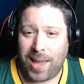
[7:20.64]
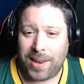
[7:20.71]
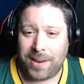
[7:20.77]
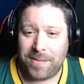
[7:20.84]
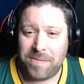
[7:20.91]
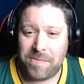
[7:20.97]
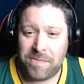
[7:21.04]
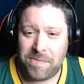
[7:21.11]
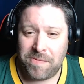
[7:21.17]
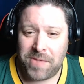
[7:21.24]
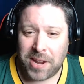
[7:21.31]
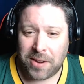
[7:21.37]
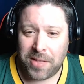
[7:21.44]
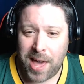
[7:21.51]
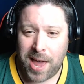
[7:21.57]

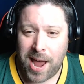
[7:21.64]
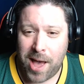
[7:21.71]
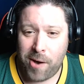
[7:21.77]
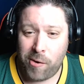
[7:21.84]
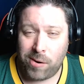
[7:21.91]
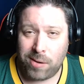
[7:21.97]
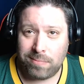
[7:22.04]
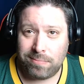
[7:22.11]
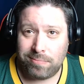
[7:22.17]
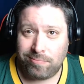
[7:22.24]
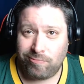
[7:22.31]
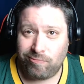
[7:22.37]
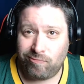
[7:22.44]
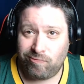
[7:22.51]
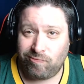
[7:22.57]
figure that out.
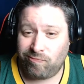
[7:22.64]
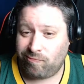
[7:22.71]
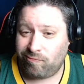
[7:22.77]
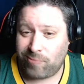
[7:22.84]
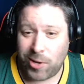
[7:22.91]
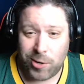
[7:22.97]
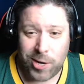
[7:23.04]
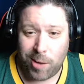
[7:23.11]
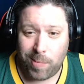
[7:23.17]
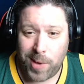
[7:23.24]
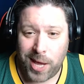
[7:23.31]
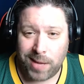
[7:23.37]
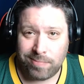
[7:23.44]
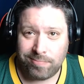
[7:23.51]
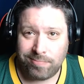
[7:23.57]
You tell
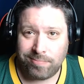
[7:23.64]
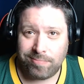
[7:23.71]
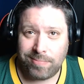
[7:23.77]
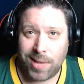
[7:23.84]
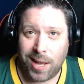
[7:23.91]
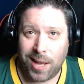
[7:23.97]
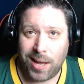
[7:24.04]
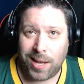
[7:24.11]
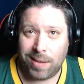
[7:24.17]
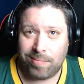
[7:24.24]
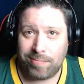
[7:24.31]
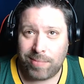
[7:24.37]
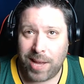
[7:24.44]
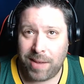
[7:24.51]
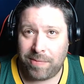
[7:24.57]
me
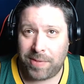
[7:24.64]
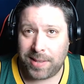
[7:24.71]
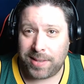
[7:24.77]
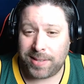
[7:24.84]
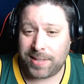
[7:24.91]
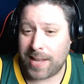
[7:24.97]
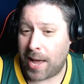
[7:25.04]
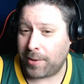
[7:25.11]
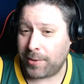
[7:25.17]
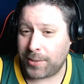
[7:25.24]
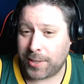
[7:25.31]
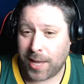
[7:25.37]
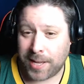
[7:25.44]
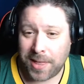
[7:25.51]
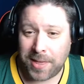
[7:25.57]
if it
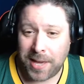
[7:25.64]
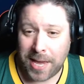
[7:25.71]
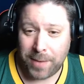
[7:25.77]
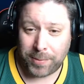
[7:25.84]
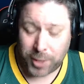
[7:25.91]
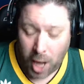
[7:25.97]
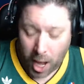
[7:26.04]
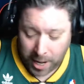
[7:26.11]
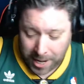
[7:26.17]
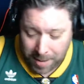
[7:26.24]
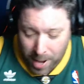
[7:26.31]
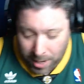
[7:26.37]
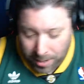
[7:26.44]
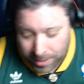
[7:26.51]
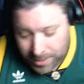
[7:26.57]
sounds like the thing he was talking
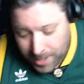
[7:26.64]
about.